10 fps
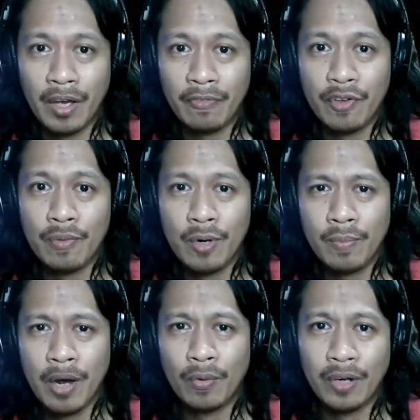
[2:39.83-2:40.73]
few more
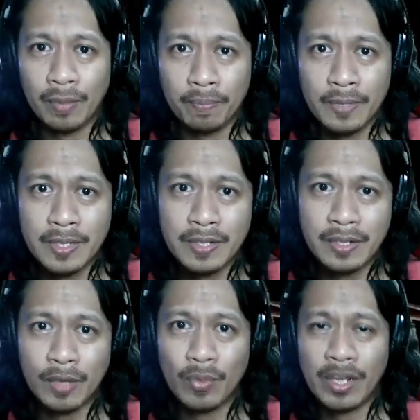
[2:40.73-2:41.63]
power-ups
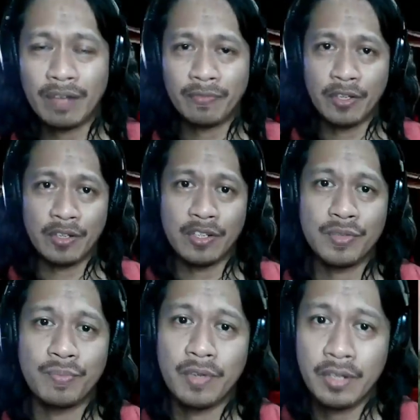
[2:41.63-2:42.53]
that will help you
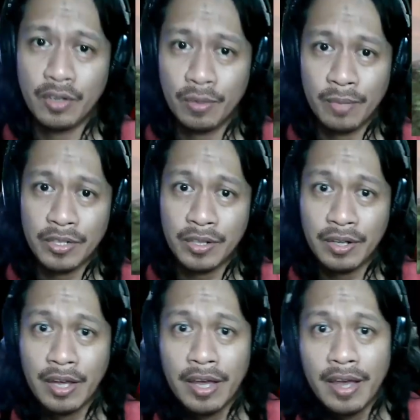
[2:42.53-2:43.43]
in your mission.
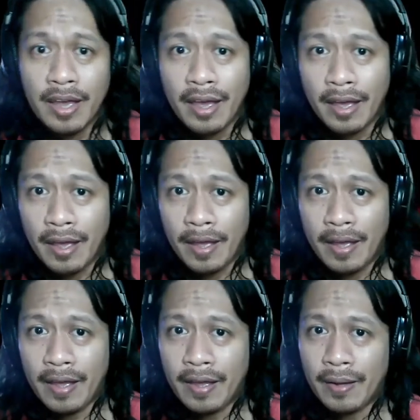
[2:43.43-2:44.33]

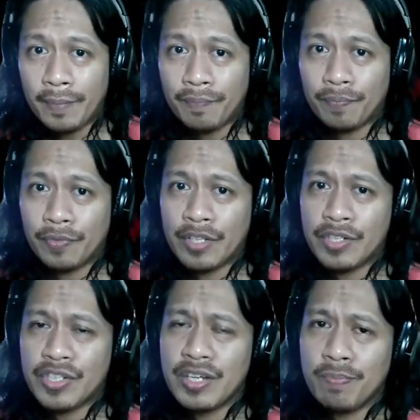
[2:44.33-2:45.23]
And the
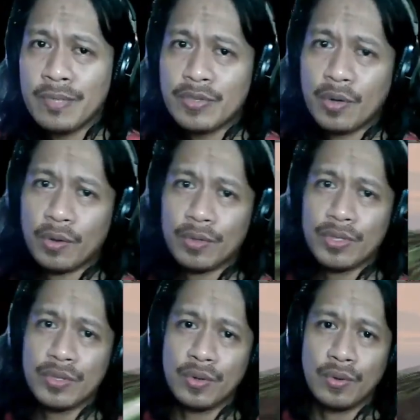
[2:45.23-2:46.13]
ship is
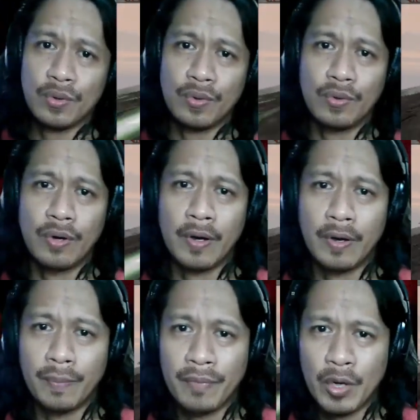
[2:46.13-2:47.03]
also
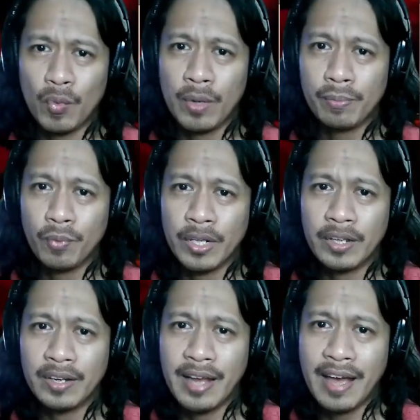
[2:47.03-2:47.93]
equipped with
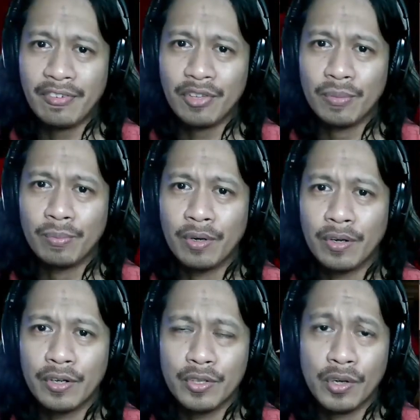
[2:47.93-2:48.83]
an
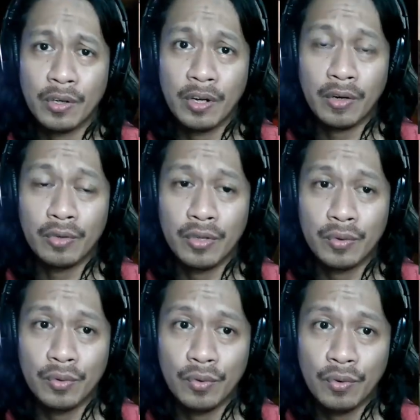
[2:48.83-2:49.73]
afterburner to allow
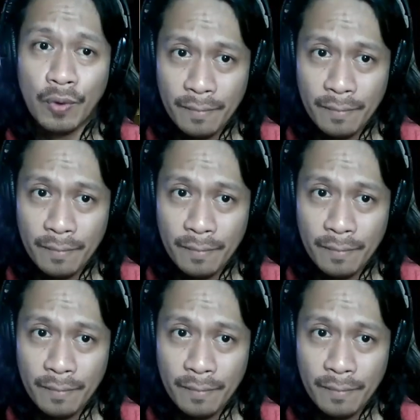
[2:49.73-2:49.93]
you